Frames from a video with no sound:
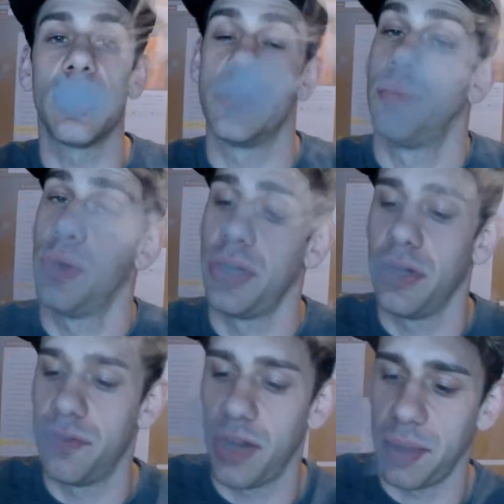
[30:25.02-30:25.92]
it's a pretty
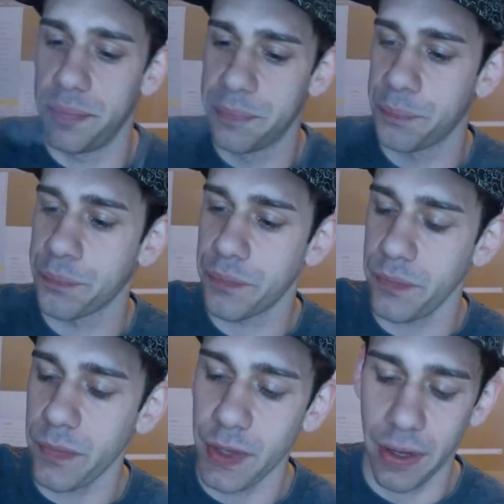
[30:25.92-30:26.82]
good vape.
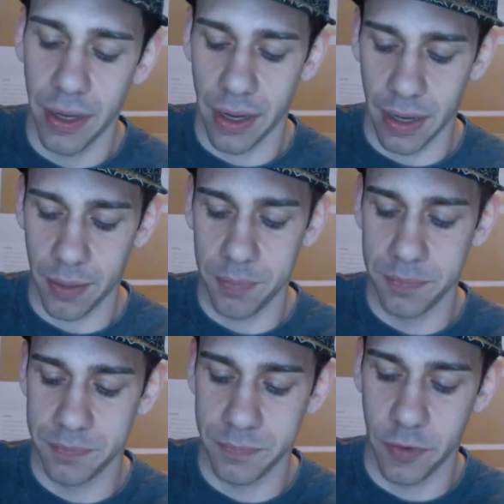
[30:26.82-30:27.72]

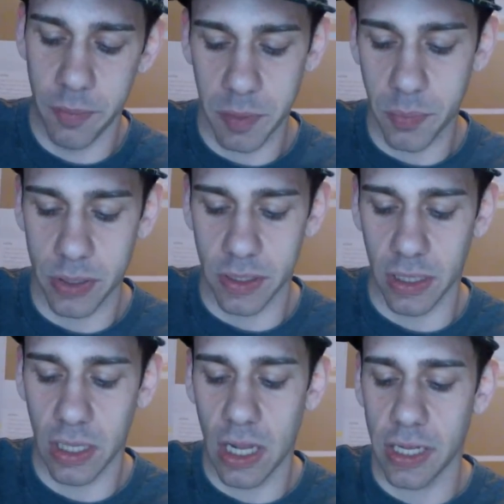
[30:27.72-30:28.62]
Let me put the
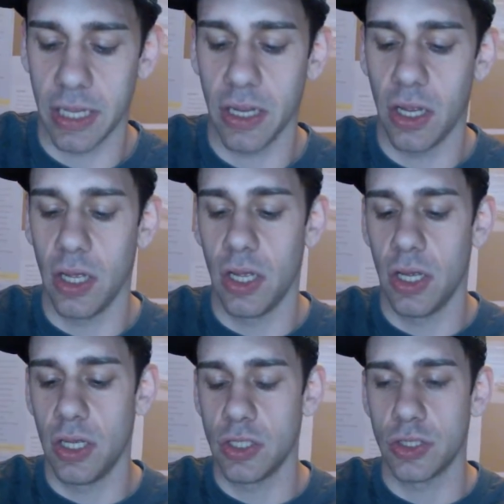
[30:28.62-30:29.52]
locking
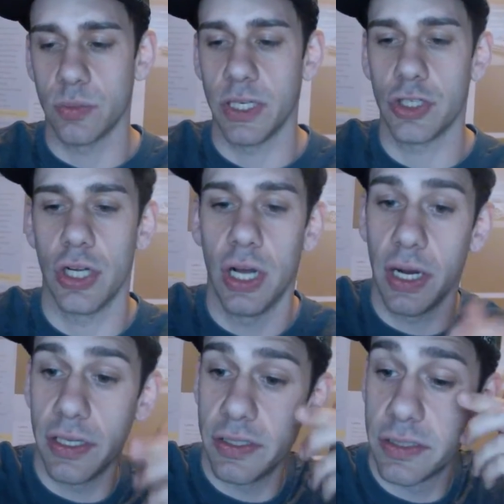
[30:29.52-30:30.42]
switch
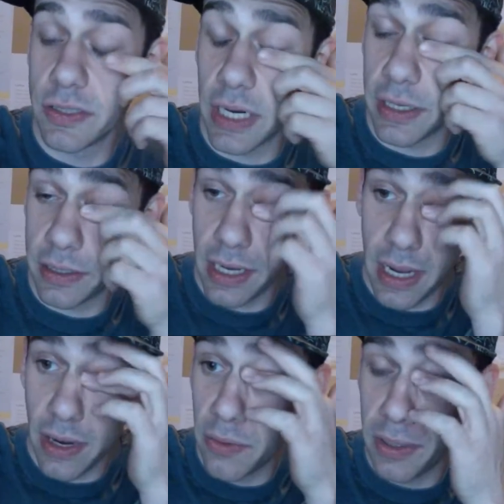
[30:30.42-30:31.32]
on, set it
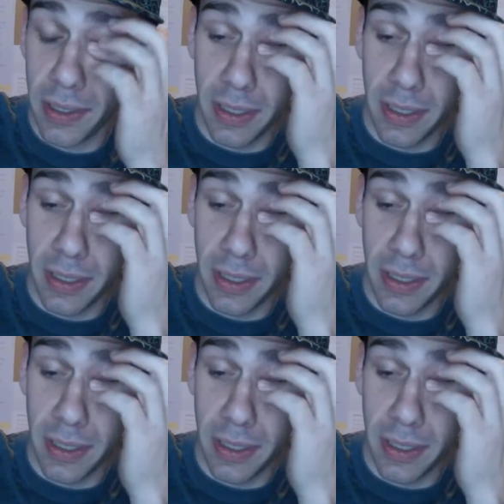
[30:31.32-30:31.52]
down,